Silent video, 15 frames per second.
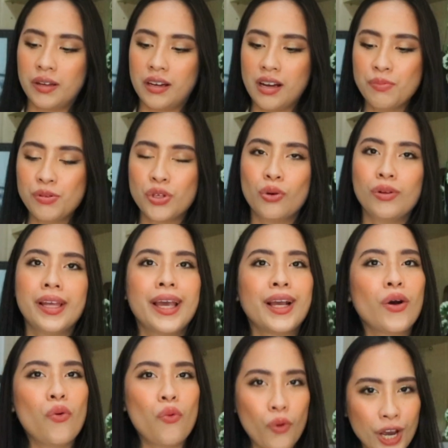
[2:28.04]
it up. So like,
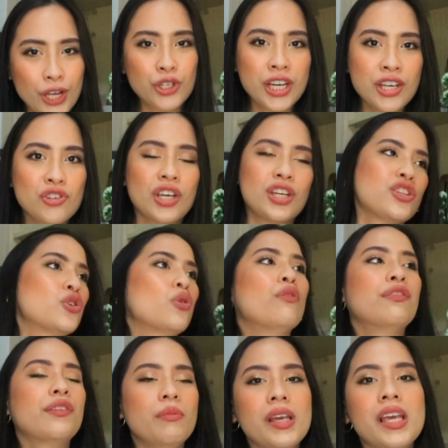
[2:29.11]
why change it? So
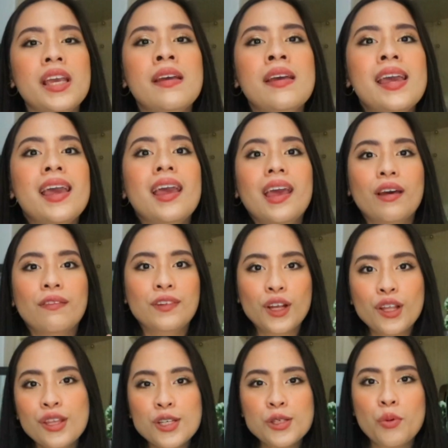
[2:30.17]
for me, if
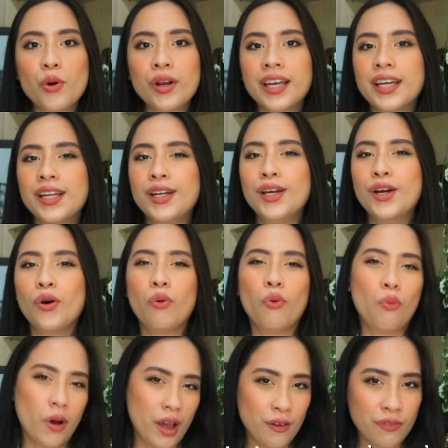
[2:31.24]
nothing's broken,
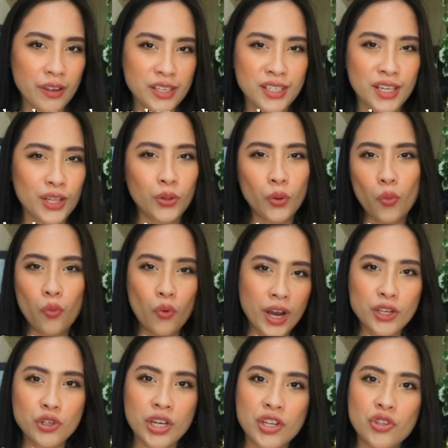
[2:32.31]
why fix it?
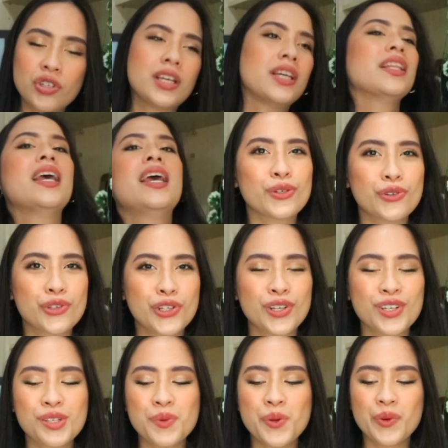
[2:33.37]
Why change it? So
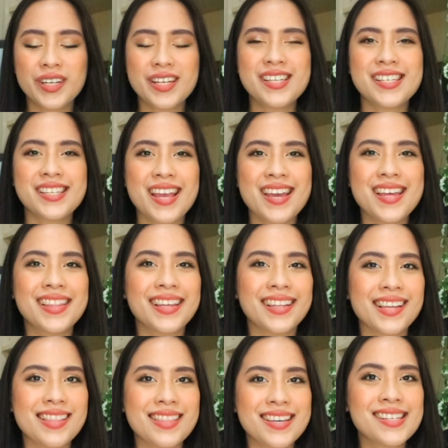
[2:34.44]
trust me when I say
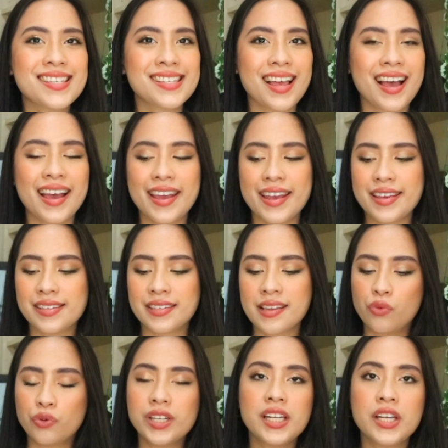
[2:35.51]
that this size
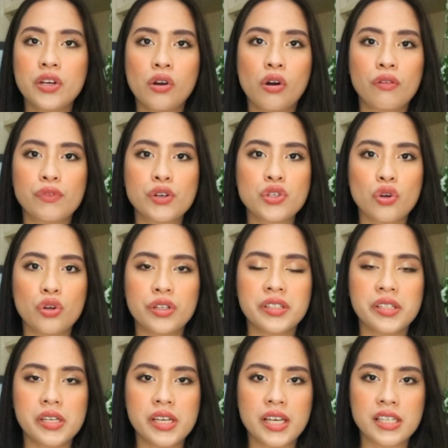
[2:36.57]
really covers all
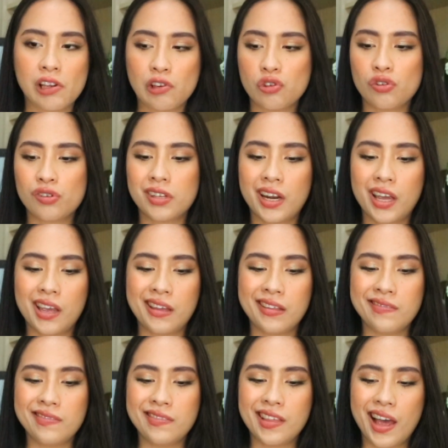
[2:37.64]
the essentials that
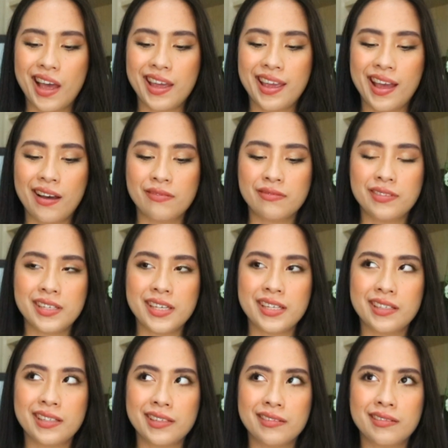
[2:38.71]
I have
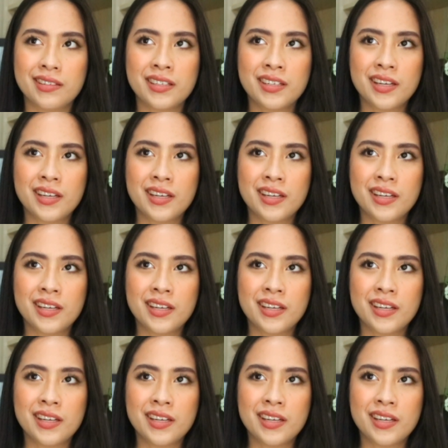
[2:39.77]
needed